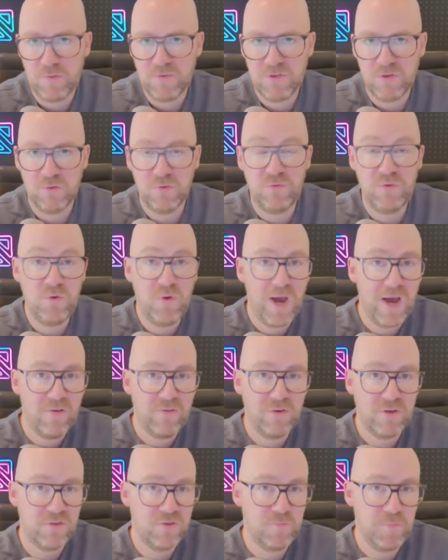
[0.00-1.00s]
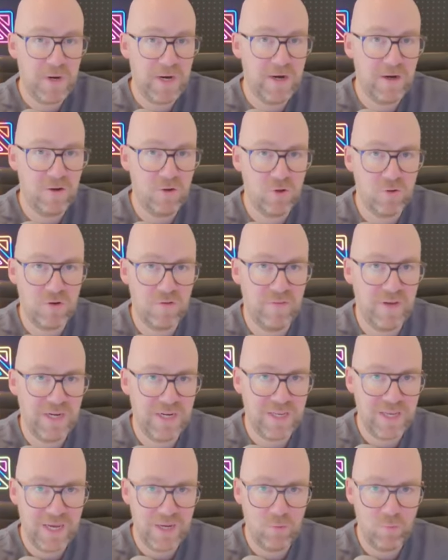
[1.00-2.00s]
so if you have a spare
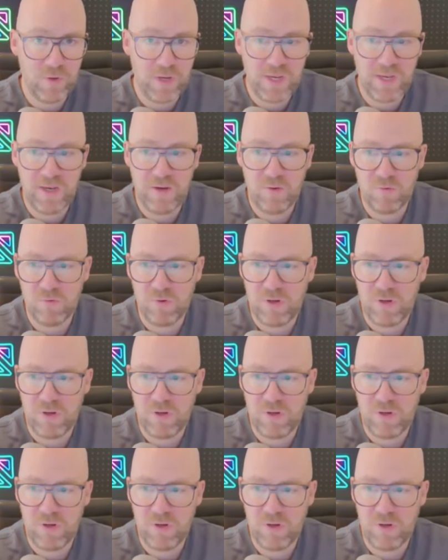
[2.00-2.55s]
LoRaWAN gateway